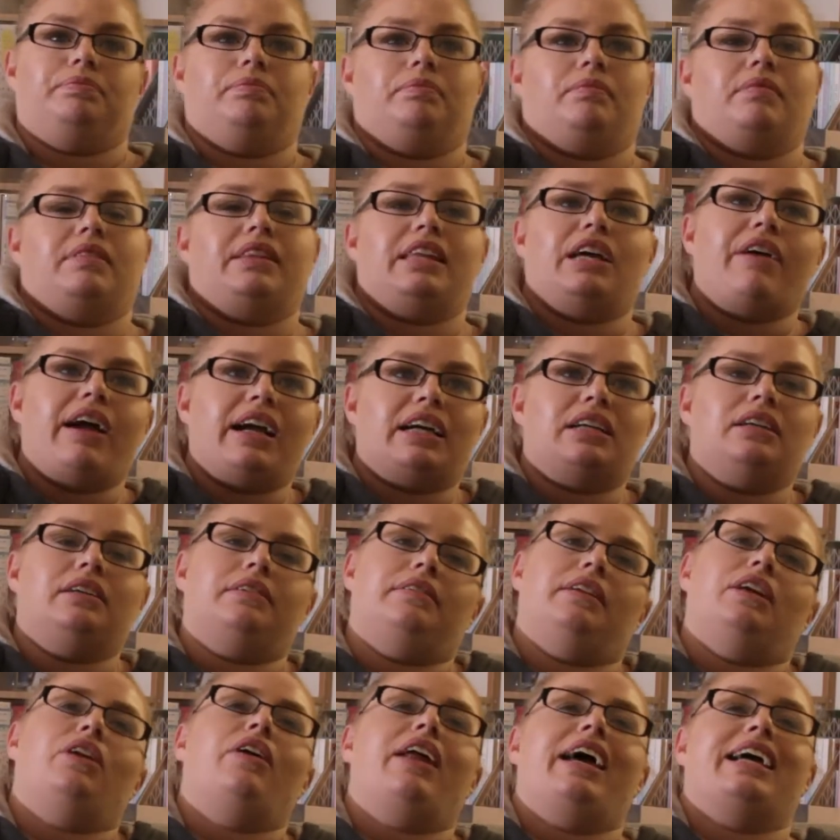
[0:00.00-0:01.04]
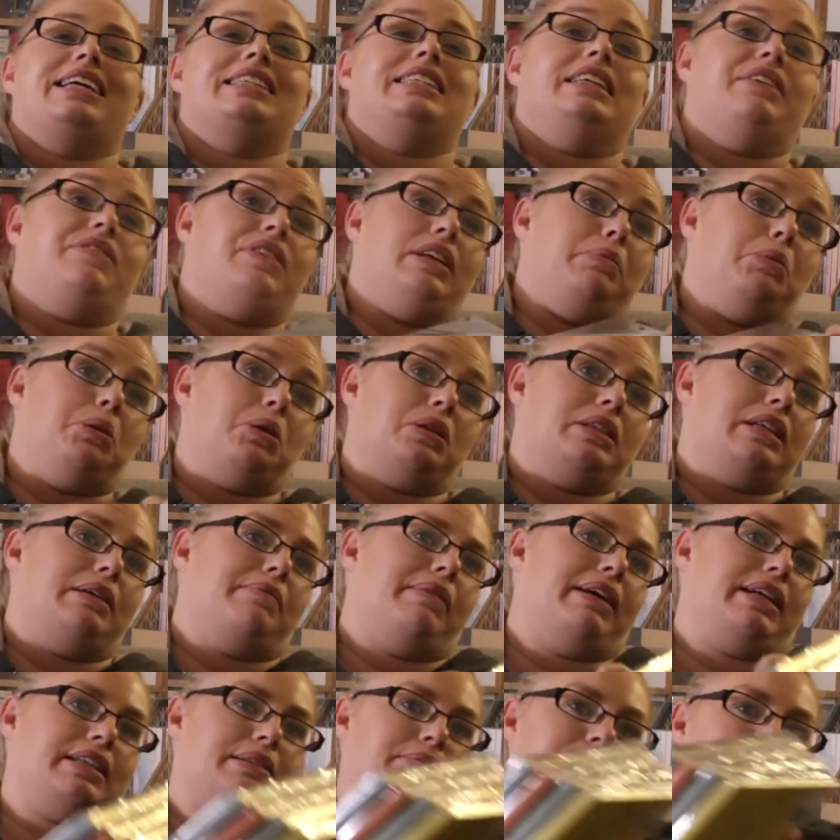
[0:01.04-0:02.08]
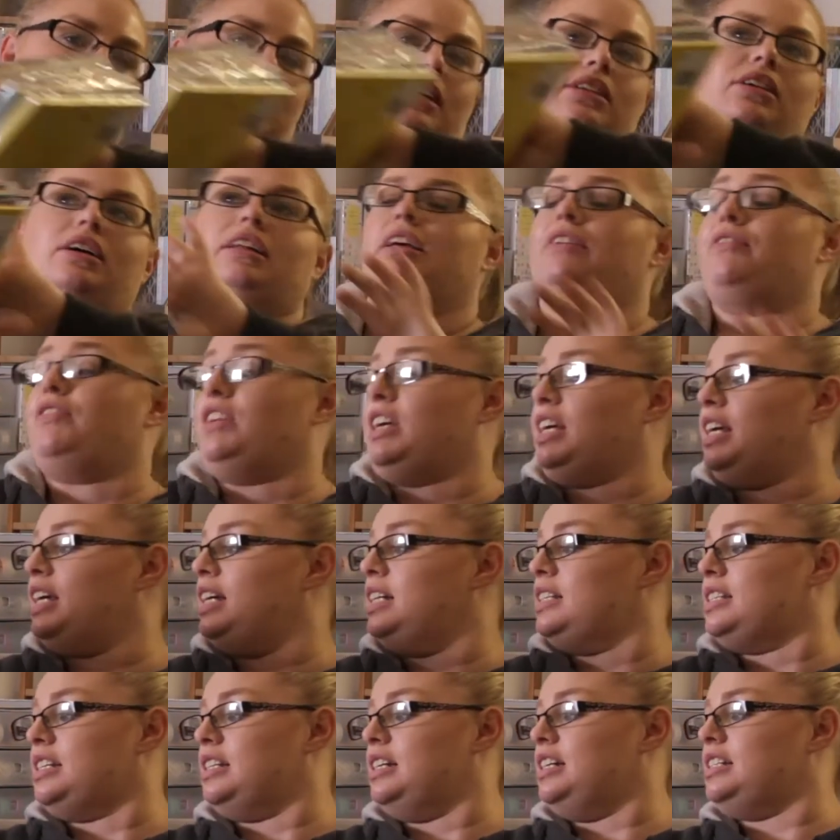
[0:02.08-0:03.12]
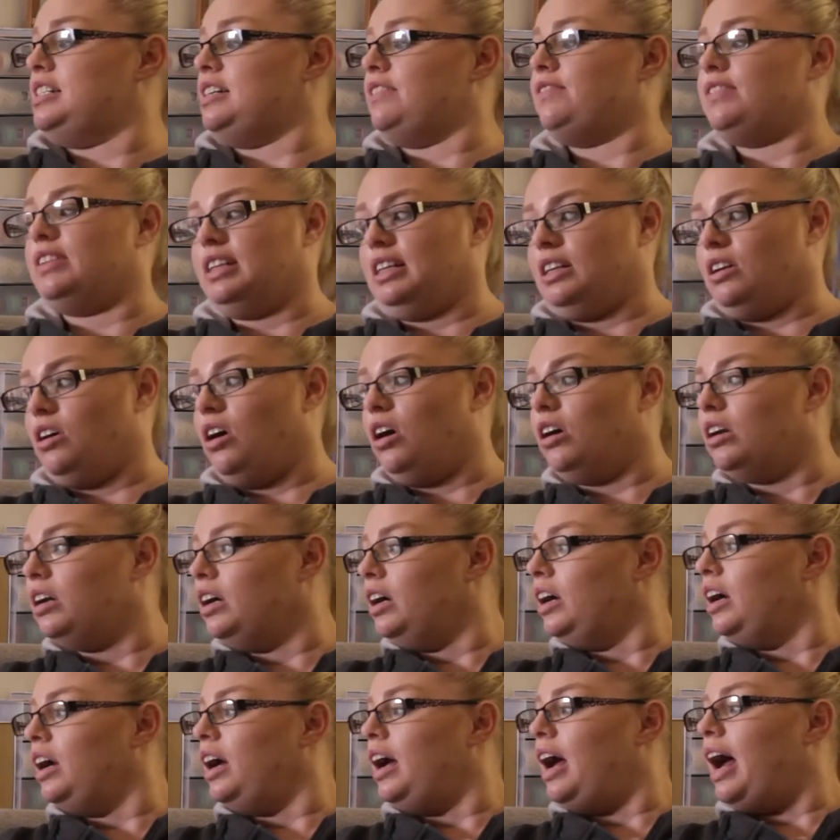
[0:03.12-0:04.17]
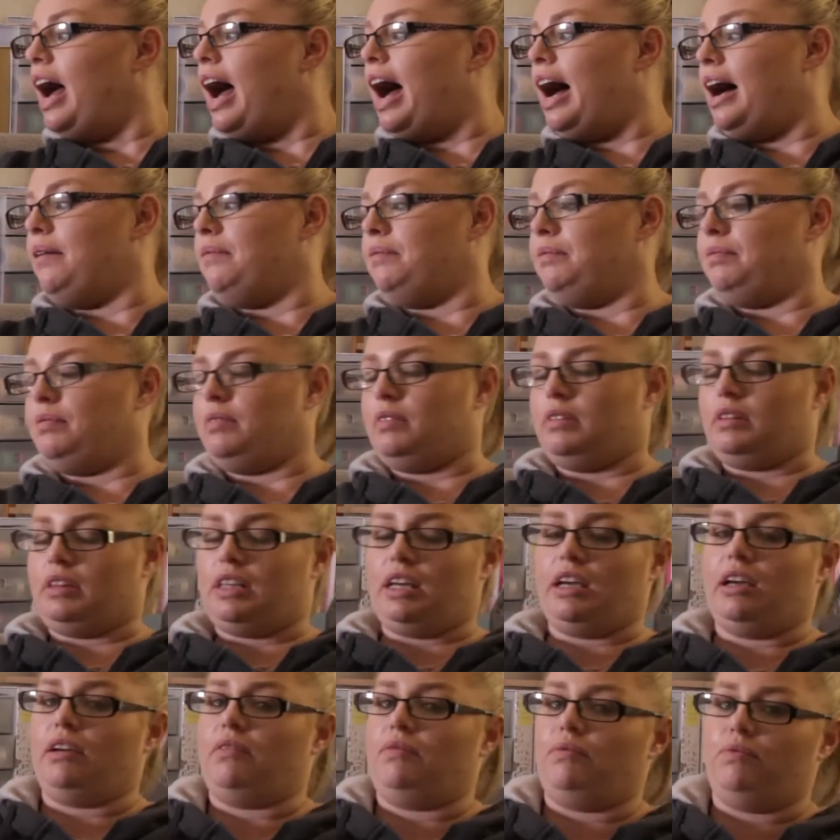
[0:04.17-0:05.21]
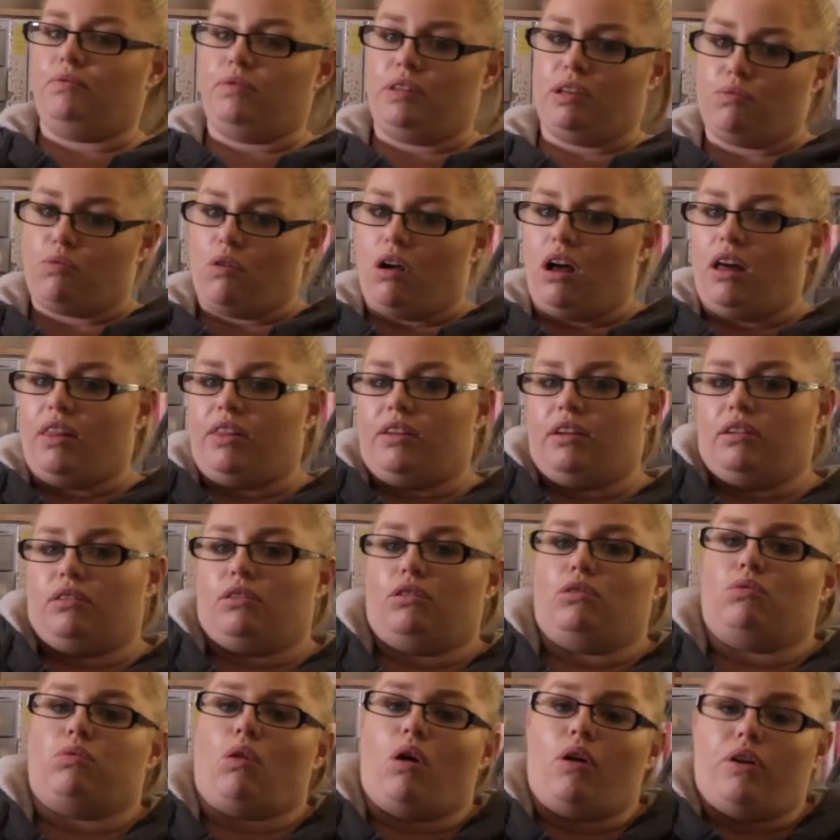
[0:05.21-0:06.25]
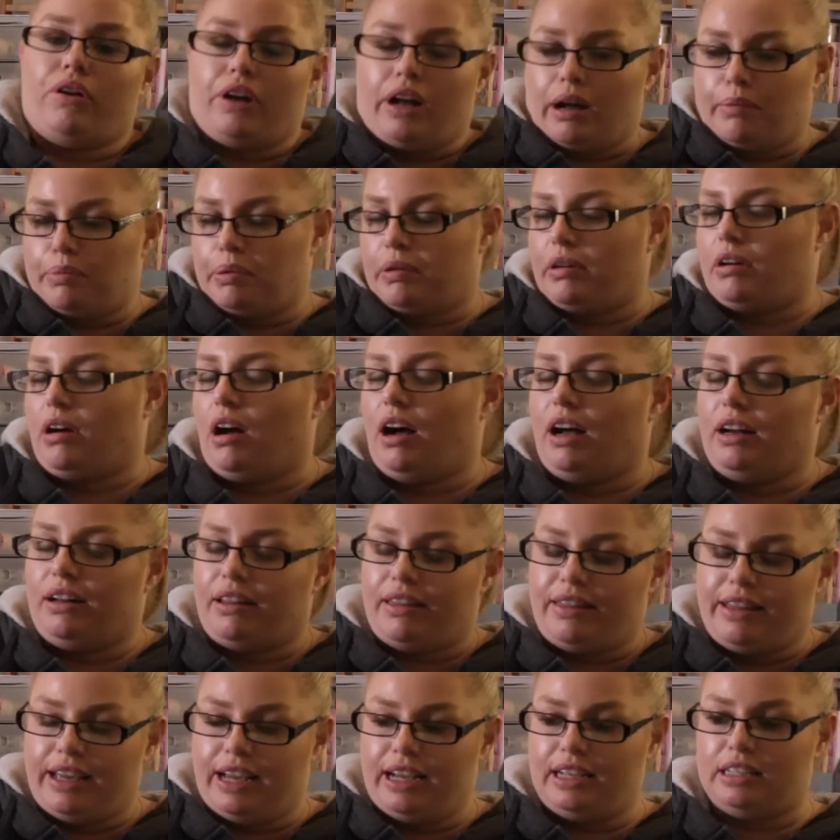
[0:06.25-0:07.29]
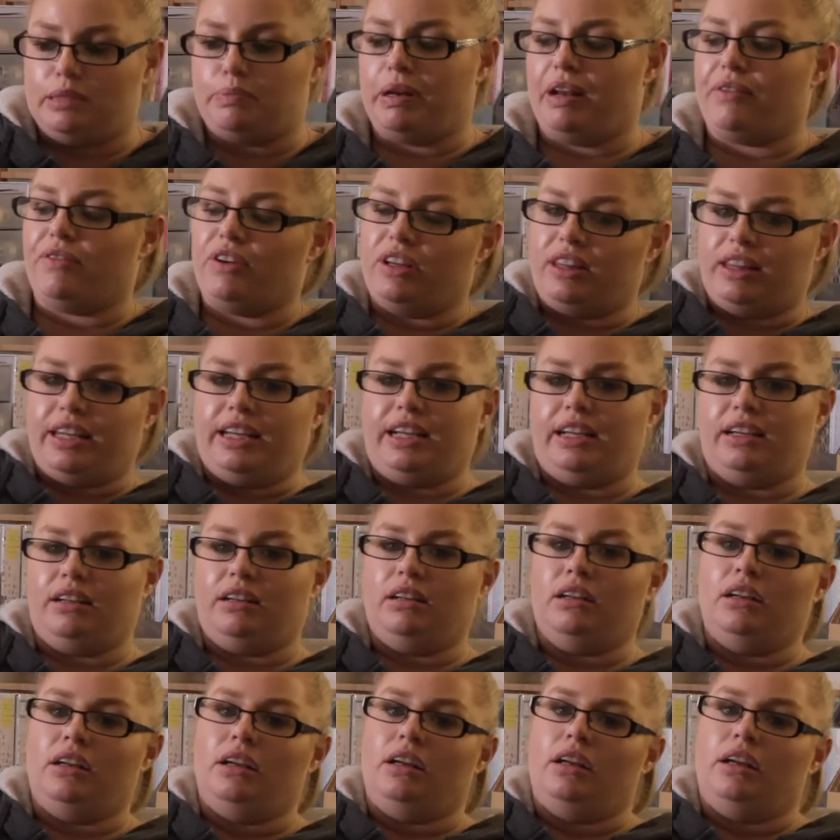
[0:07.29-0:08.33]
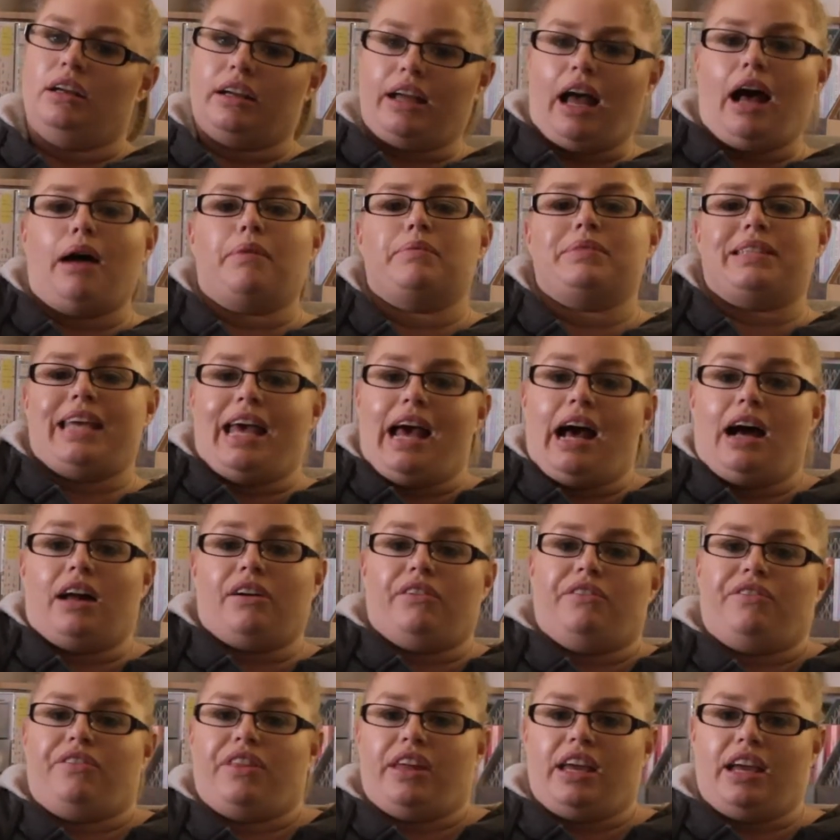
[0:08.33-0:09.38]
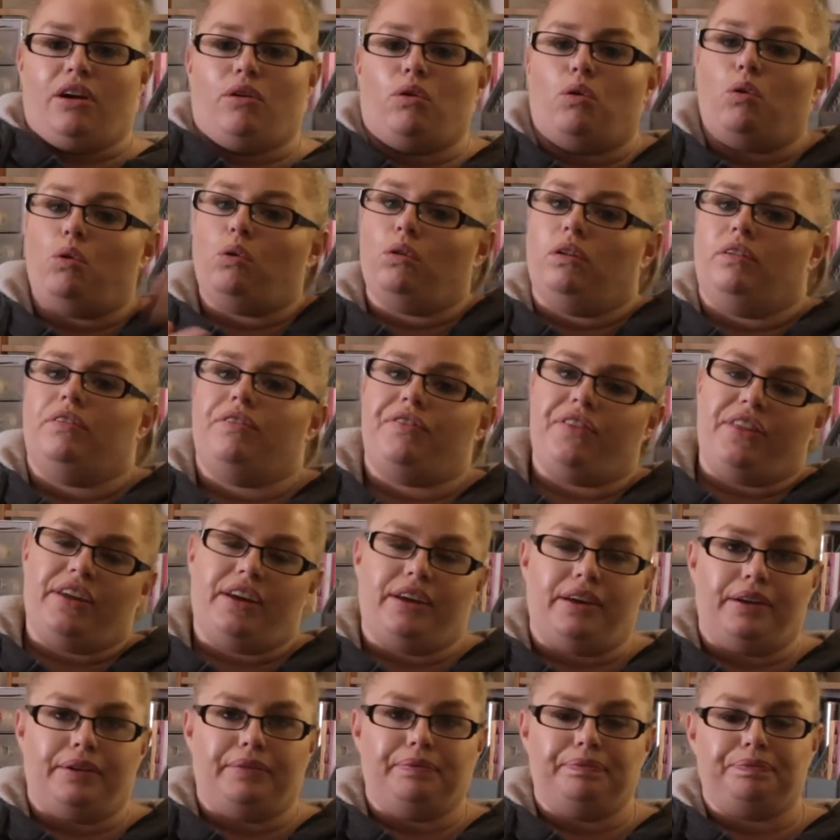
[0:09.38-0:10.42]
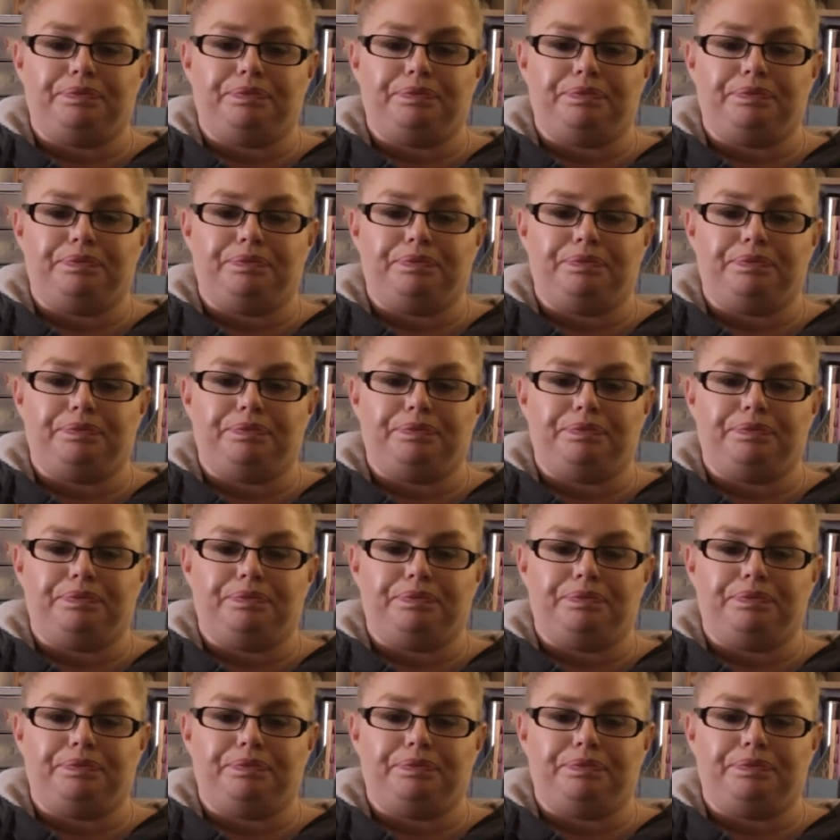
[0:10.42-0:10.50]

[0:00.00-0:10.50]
they're not activity books. That makes them sound like they're for kids, and they're definitely not. They're rather grown up kind of things, but everything comes out of there. All of the